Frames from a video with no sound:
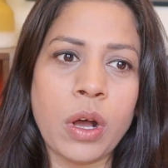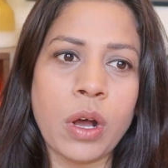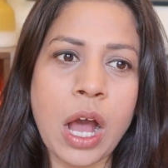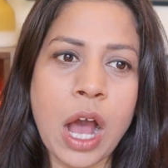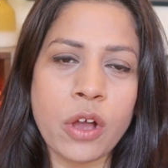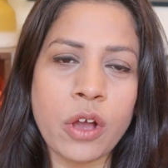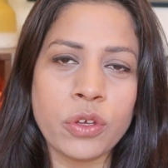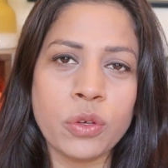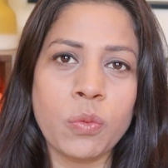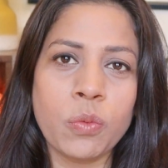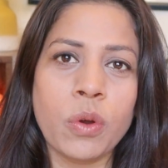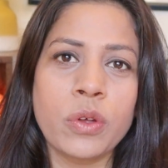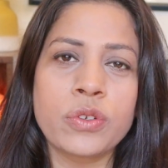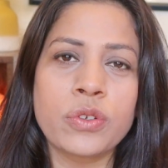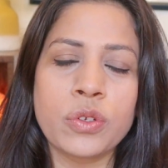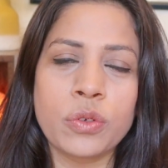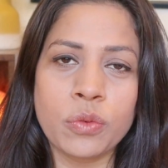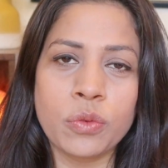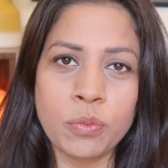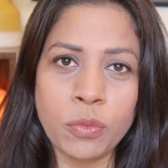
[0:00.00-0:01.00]
how you
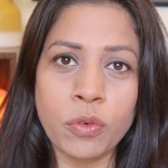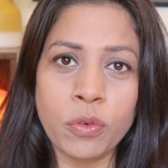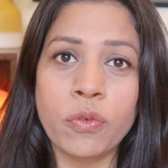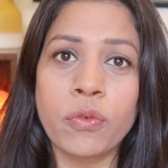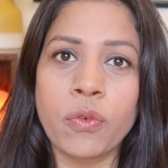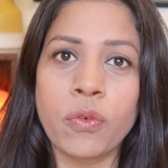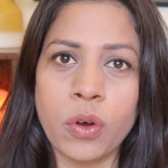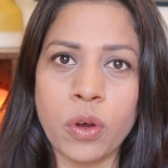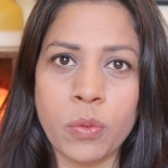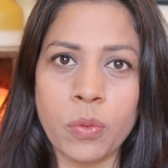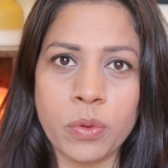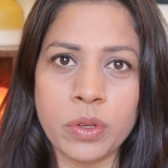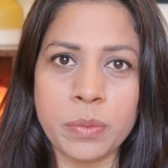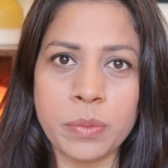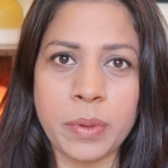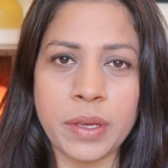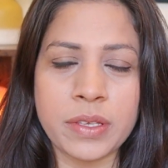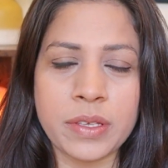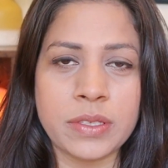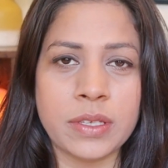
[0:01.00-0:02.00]
want to move
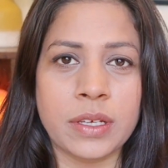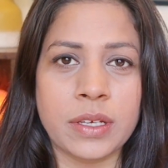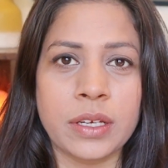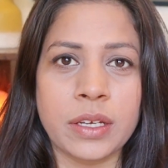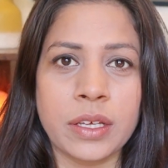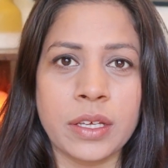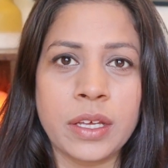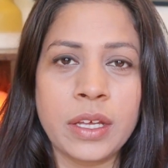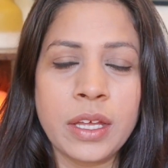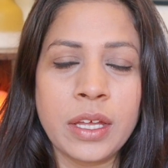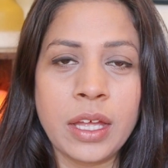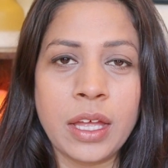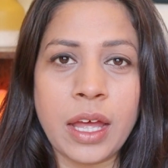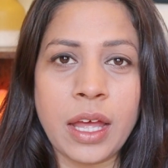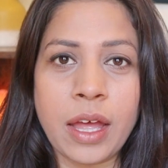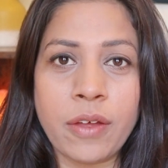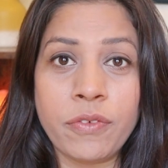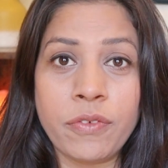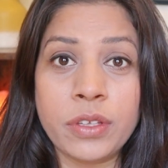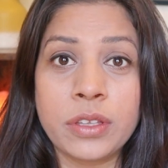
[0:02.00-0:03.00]
forward, basically,
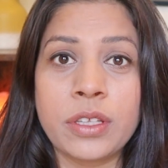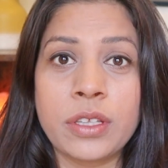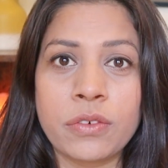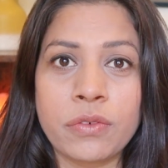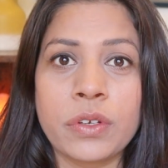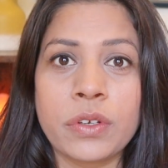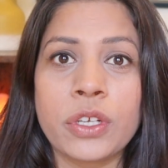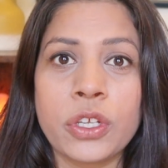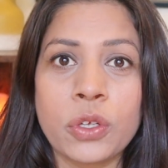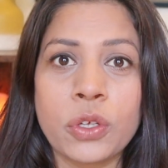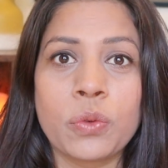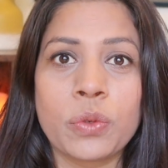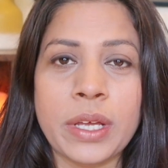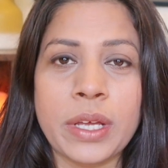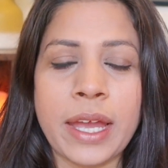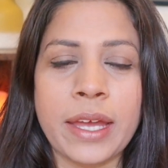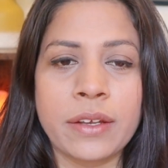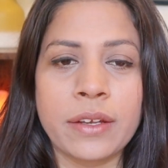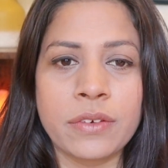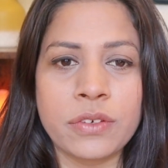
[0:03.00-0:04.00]
with the renewed
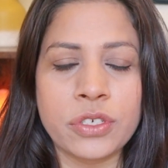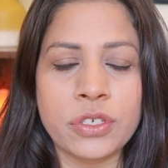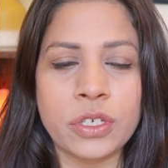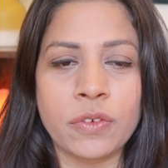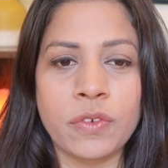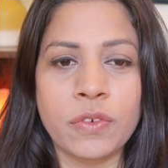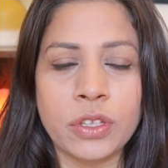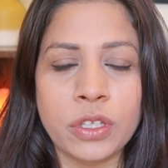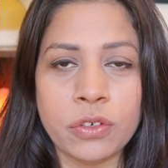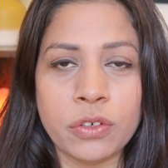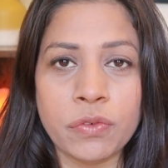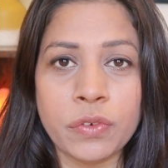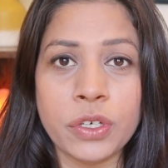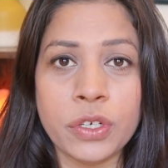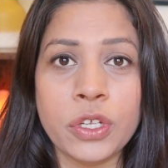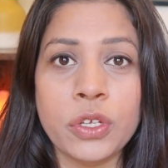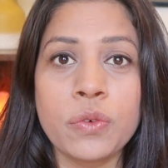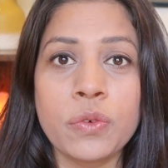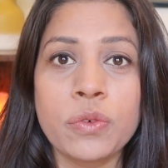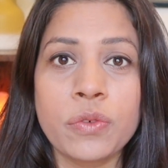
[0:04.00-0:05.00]
energy, with the
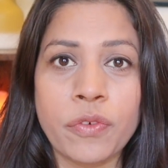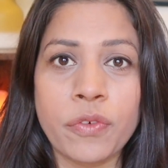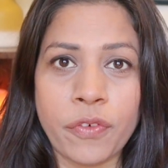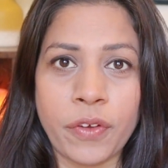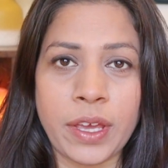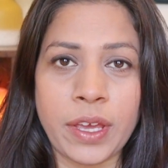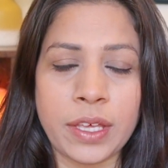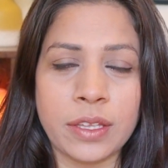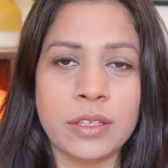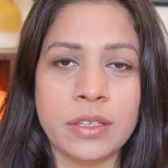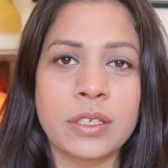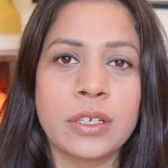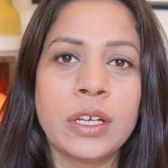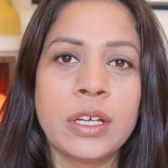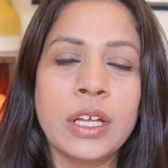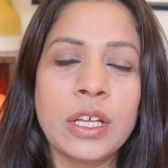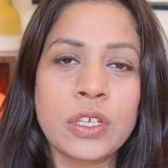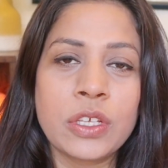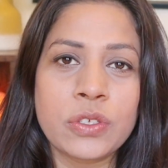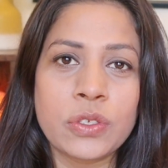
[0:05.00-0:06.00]
renewed faith.
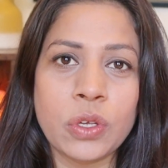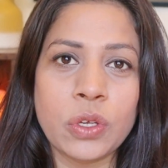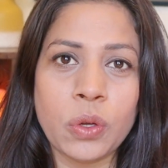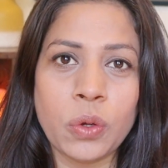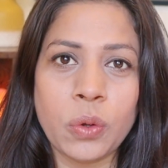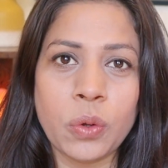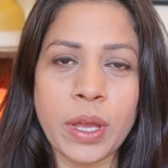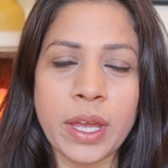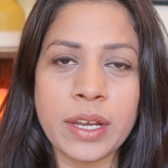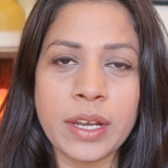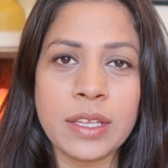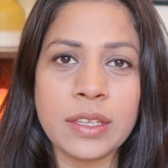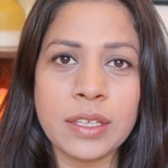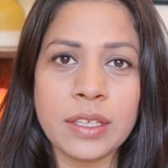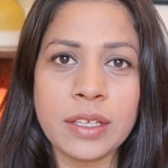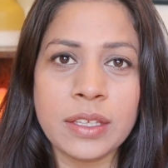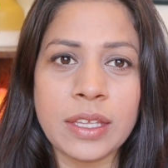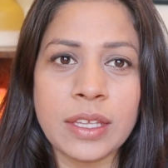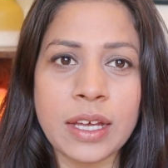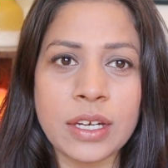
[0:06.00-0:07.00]
So
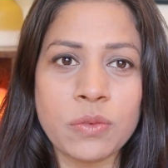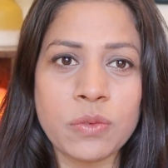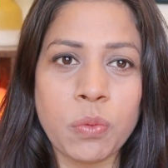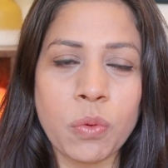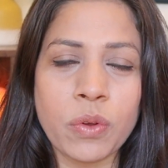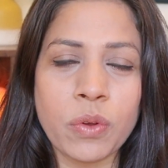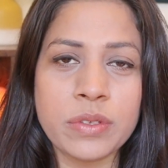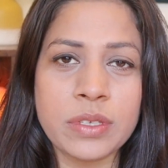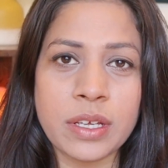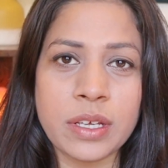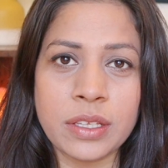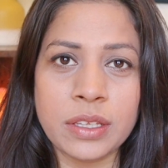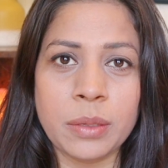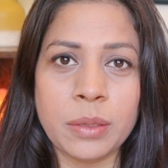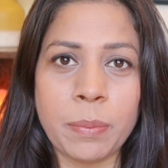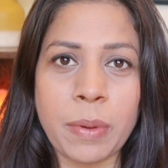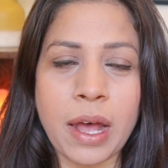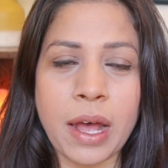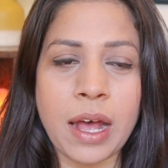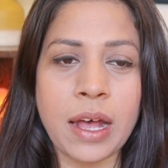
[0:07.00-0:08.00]
anything that was in
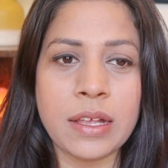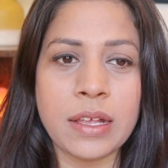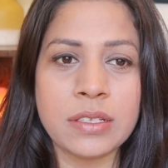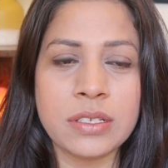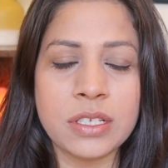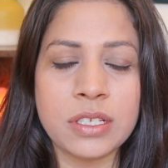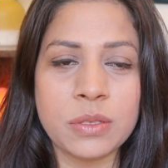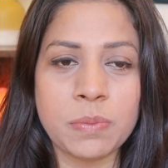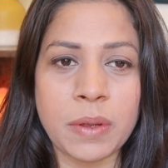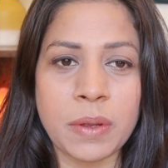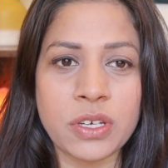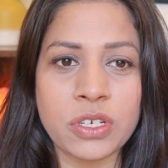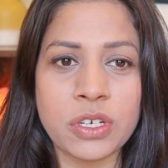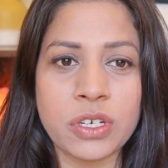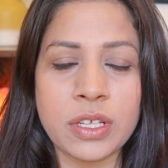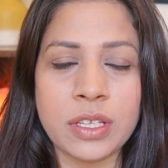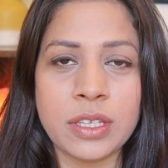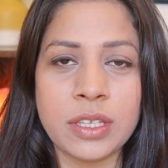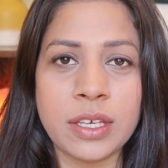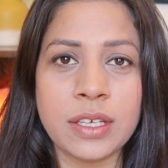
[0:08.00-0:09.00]
the past,
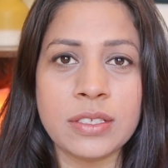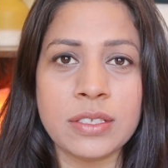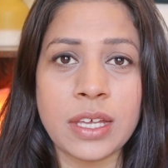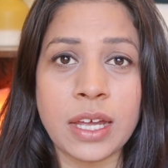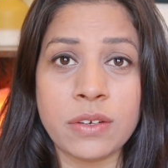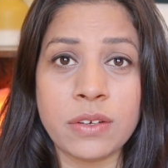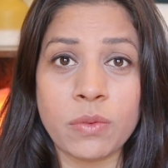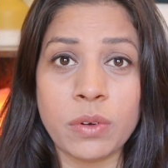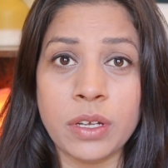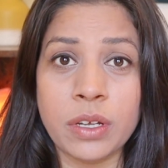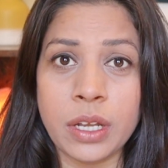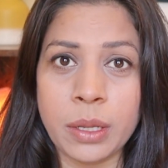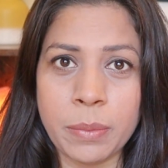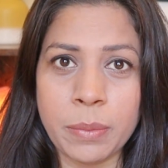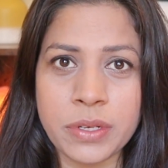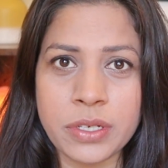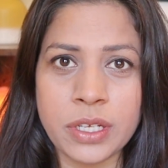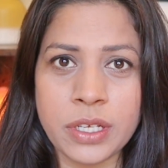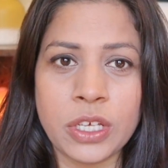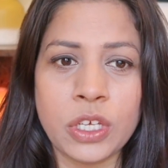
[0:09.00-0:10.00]
especially things that were
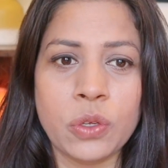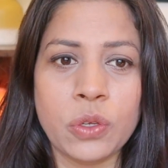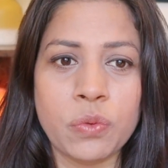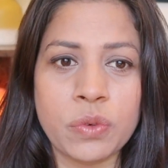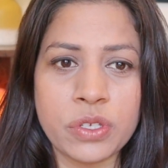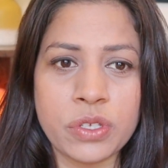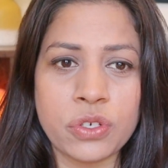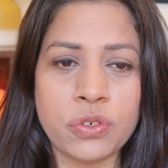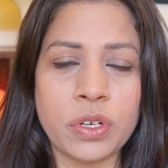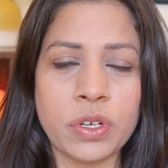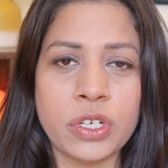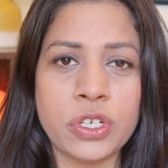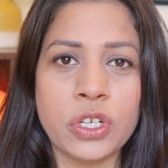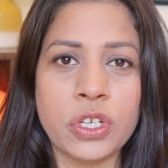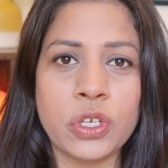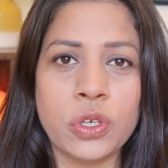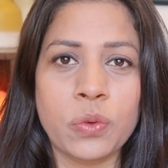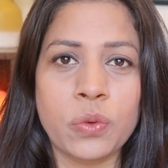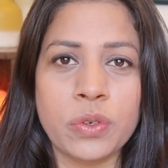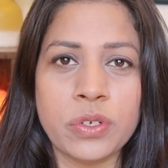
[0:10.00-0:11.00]
limiting you,
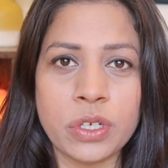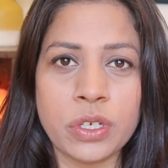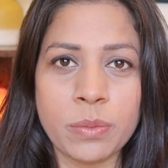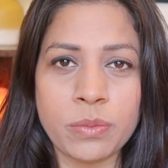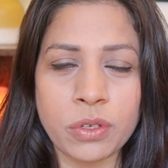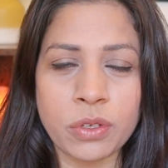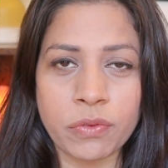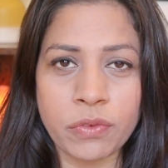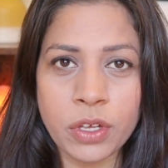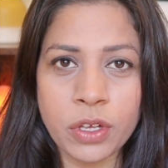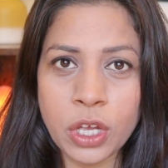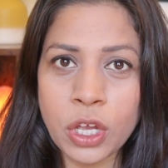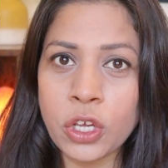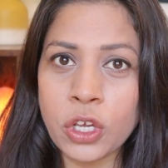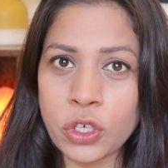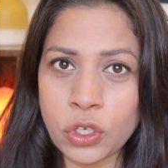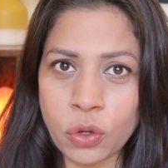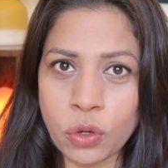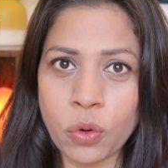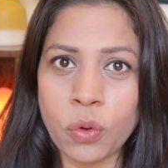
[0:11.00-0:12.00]
restricting you in terms of
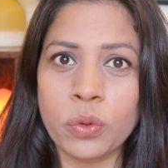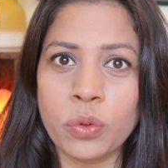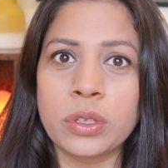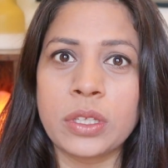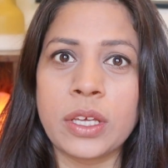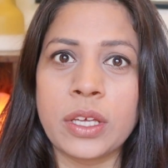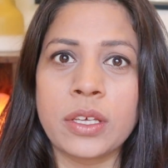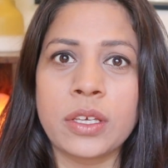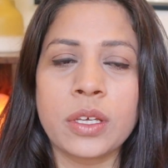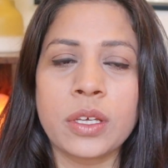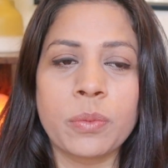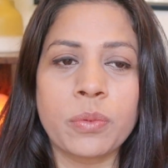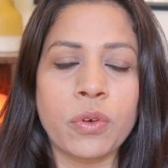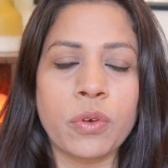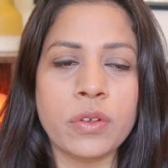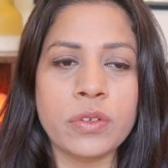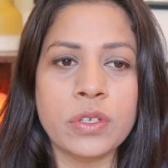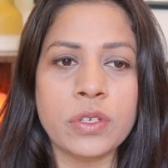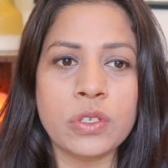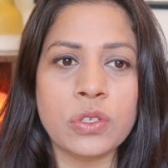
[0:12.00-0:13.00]
your own thinking
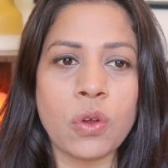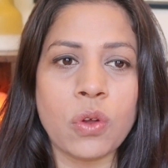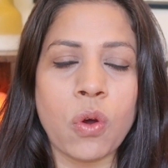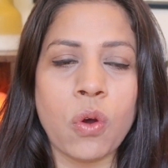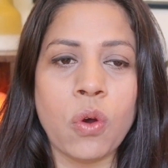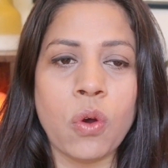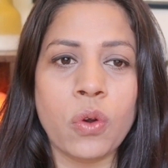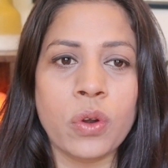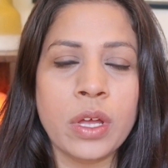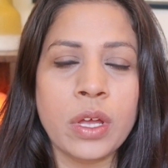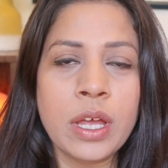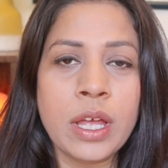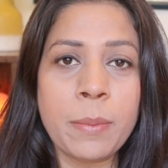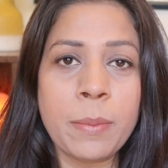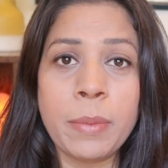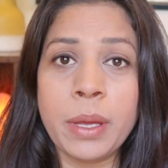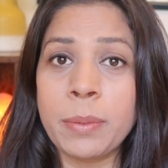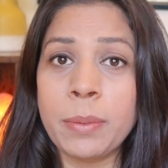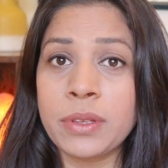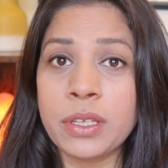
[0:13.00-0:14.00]
process, or
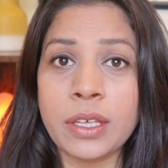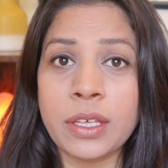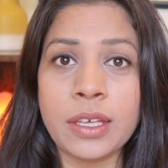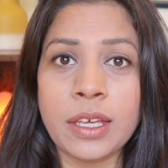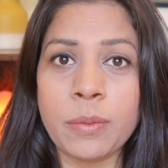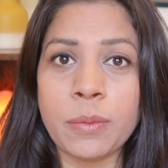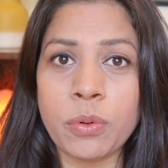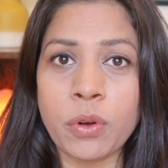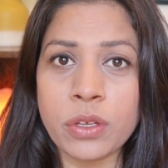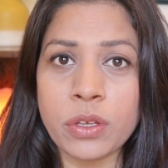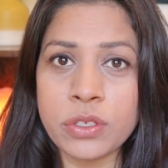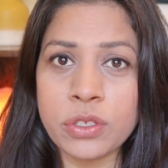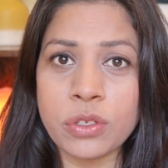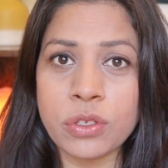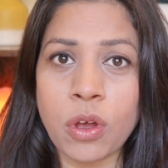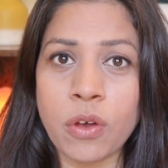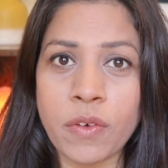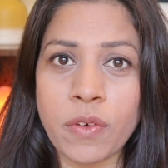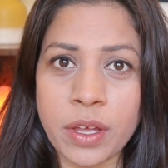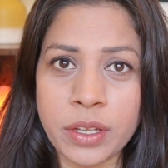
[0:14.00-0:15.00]
maybe thinking process
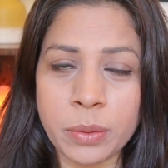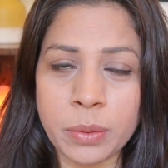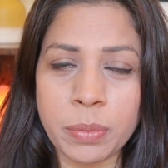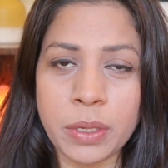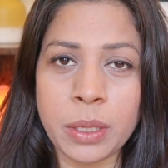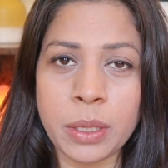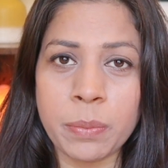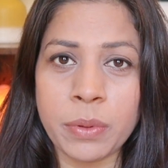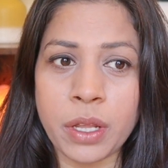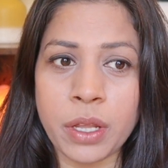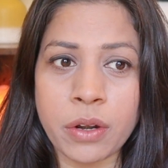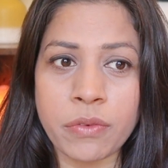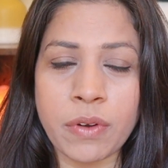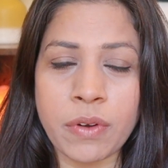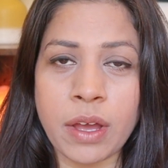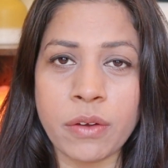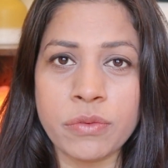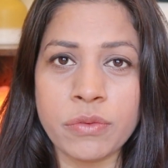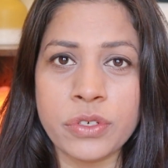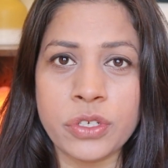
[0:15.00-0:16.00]
of other people
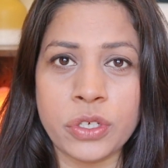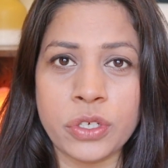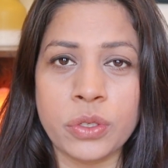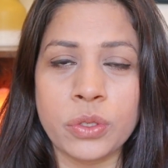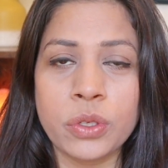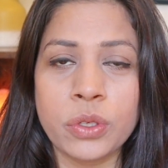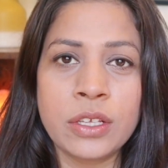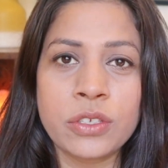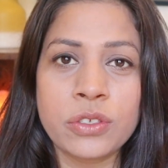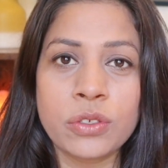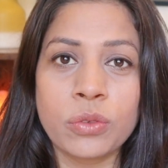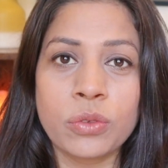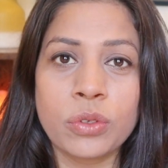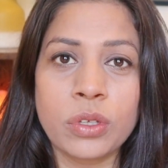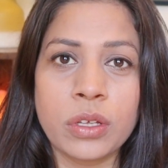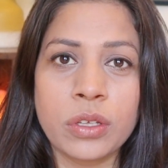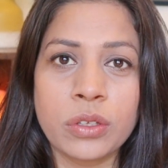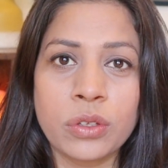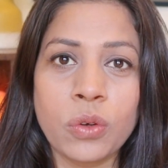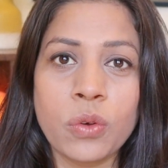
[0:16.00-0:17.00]
around you, so
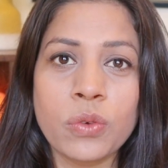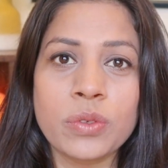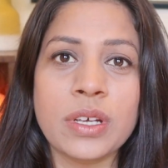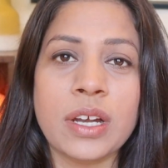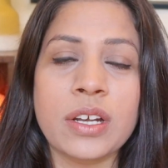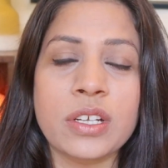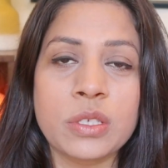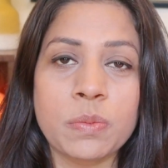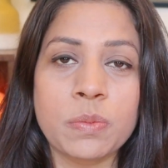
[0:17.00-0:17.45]
those are